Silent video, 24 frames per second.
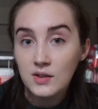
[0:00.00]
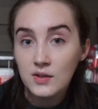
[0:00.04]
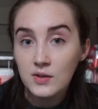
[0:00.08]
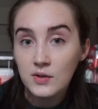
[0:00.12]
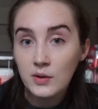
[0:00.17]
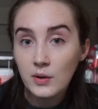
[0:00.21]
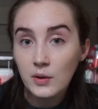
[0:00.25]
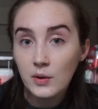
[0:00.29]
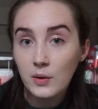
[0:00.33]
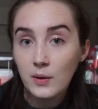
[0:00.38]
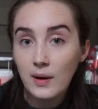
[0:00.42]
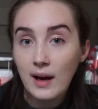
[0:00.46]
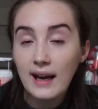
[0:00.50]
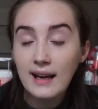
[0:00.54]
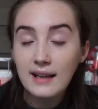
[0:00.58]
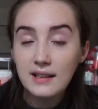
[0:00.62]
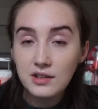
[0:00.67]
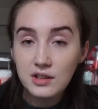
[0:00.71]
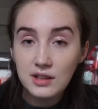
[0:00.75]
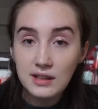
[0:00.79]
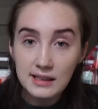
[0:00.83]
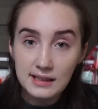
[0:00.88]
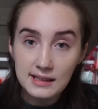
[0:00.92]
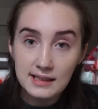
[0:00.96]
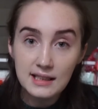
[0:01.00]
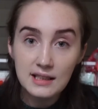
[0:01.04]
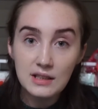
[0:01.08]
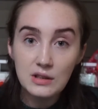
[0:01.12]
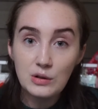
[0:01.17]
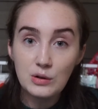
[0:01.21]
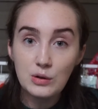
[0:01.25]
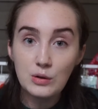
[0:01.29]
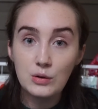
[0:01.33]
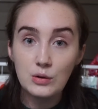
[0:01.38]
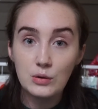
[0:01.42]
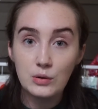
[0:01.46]
So I actually didn't
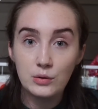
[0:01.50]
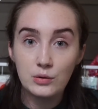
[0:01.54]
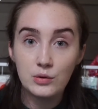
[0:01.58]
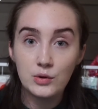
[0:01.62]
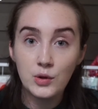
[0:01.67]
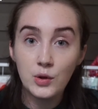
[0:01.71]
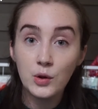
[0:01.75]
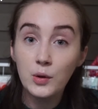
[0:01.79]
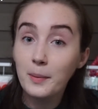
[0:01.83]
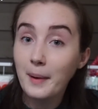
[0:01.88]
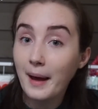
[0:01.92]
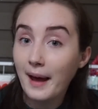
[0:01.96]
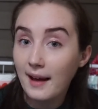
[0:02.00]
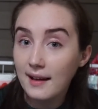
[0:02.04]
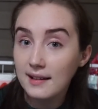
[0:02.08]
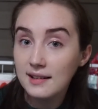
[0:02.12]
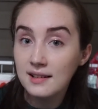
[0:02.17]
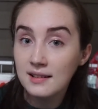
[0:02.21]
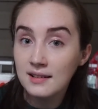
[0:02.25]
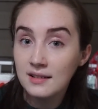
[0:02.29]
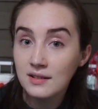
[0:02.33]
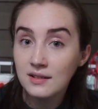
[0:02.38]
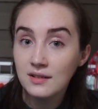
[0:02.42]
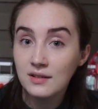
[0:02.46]
do too bad